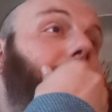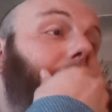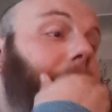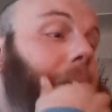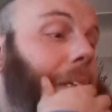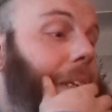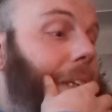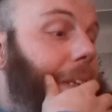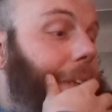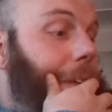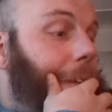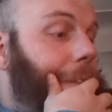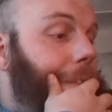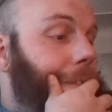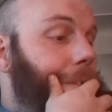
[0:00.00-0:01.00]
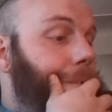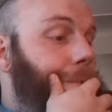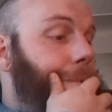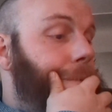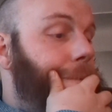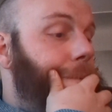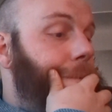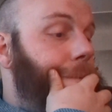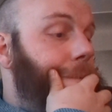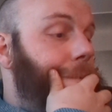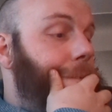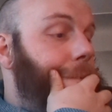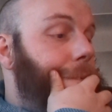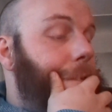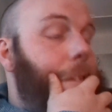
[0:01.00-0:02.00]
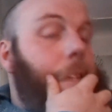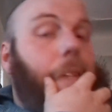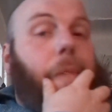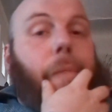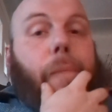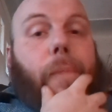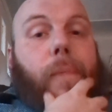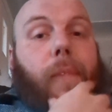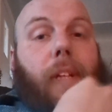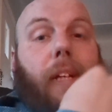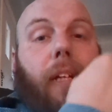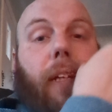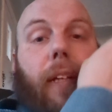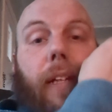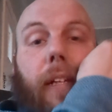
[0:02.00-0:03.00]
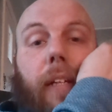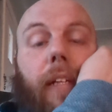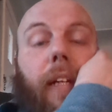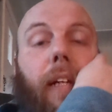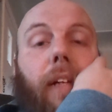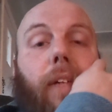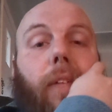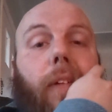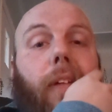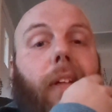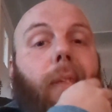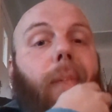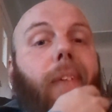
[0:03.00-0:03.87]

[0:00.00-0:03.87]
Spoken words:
And yeah, I kind of agree with them.